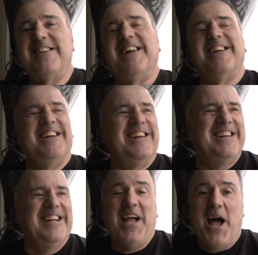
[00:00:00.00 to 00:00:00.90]

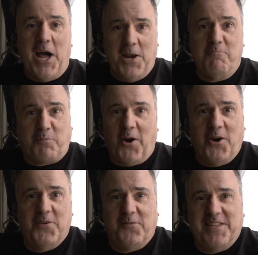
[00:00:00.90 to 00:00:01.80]
And I'm
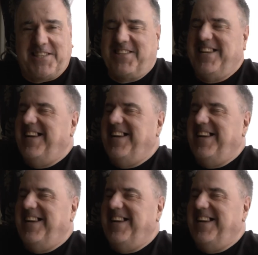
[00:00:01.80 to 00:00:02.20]
proud of it.